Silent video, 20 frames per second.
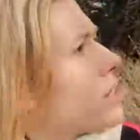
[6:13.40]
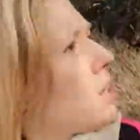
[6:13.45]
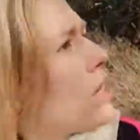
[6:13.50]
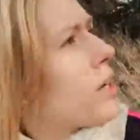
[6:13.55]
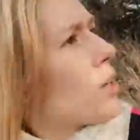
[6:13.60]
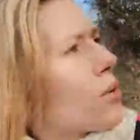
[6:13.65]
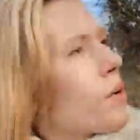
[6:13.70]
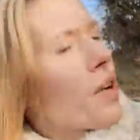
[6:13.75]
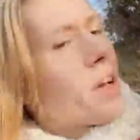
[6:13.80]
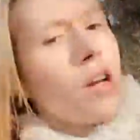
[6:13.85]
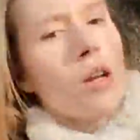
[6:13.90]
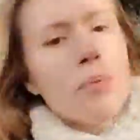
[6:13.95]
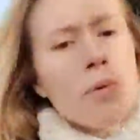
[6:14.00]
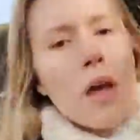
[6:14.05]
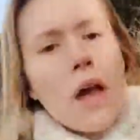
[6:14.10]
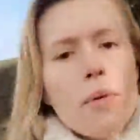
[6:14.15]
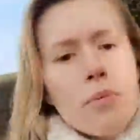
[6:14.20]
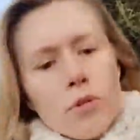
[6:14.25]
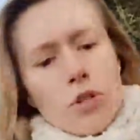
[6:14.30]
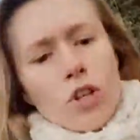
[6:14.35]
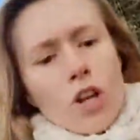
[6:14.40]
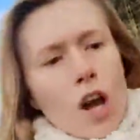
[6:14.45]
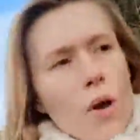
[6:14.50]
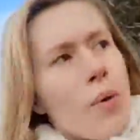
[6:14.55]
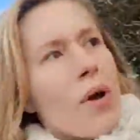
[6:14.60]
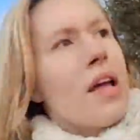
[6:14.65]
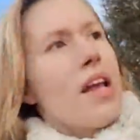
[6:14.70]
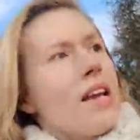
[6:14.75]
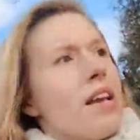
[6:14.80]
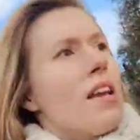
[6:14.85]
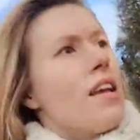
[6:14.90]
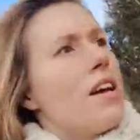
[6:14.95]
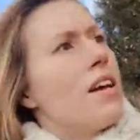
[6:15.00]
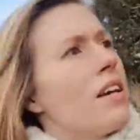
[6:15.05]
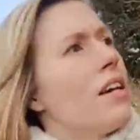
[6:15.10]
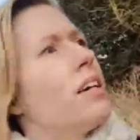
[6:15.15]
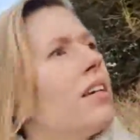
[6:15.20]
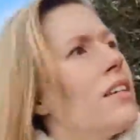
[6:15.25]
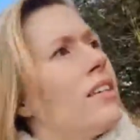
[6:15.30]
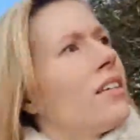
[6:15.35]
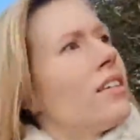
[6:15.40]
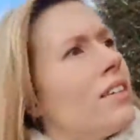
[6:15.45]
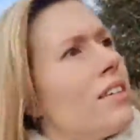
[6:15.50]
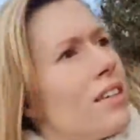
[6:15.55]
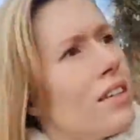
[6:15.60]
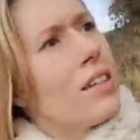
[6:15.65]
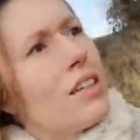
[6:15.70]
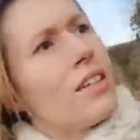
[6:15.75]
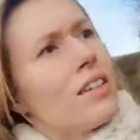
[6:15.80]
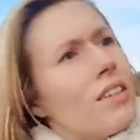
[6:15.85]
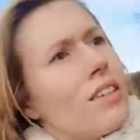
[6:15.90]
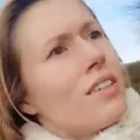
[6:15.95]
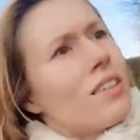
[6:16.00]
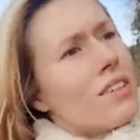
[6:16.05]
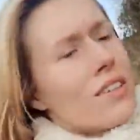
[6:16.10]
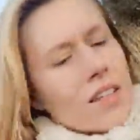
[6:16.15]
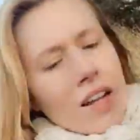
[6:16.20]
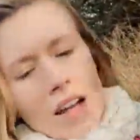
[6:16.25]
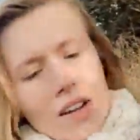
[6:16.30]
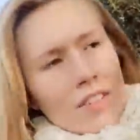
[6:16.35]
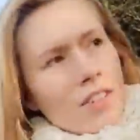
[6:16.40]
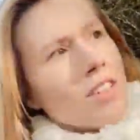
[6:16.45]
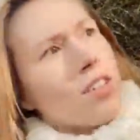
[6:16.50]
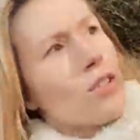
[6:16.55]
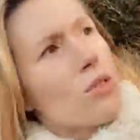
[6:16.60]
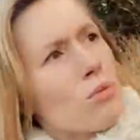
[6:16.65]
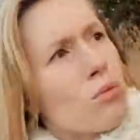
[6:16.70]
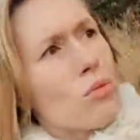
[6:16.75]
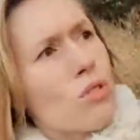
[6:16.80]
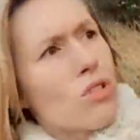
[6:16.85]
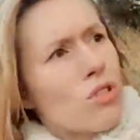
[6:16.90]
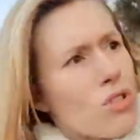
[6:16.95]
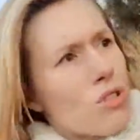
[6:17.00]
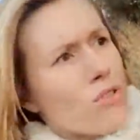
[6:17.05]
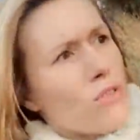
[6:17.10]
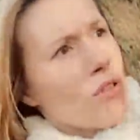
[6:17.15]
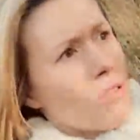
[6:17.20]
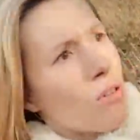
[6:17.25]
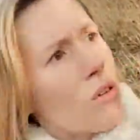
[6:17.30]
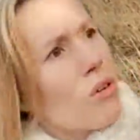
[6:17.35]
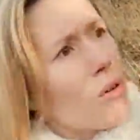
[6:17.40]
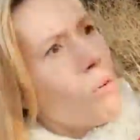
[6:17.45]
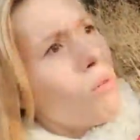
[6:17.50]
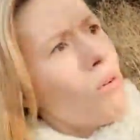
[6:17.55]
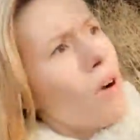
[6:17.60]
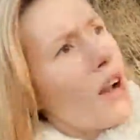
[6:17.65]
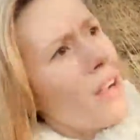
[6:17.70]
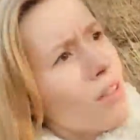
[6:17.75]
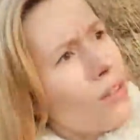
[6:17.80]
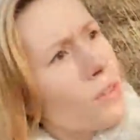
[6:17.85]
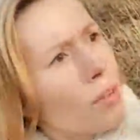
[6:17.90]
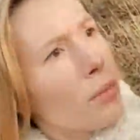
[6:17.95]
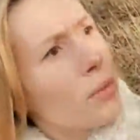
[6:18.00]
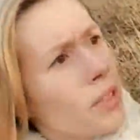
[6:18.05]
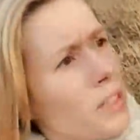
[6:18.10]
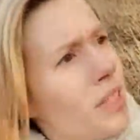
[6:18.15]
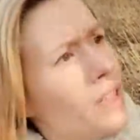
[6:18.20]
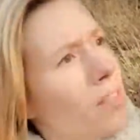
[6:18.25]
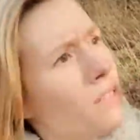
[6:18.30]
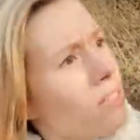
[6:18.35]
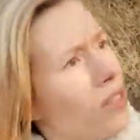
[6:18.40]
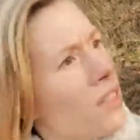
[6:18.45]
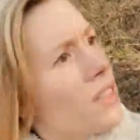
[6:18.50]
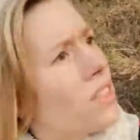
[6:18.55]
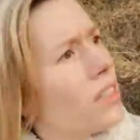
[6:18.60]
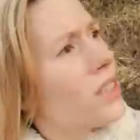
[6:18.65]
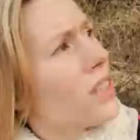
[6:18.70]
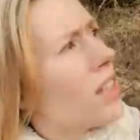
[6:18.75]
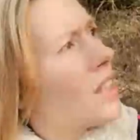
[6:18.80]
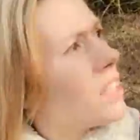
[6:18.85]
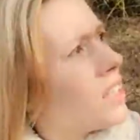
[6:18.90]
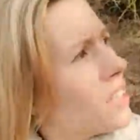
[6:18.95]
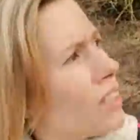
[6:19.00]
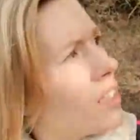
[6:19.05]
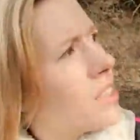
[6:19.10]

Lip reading: Like we're going to be able to go in and have a little stroll. Oh, hang on a minute. What is that?